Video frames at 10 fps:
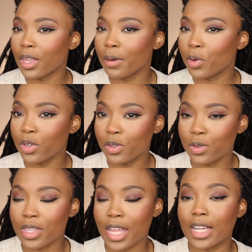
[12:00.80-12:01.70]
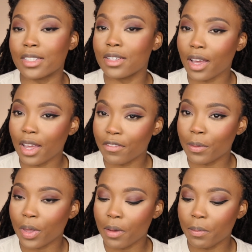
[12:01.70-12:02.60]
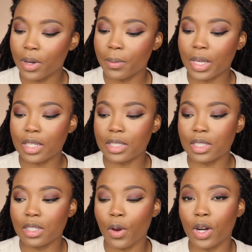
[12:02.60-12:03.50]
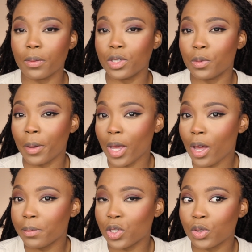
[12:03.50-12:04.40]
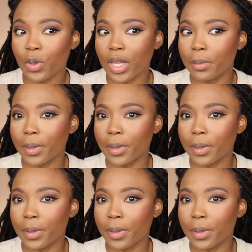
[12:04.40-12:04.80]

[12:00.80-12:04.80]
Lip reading: that I'm gonna use that I did not get from the company, because this is how I normally do my makeup, so don't kill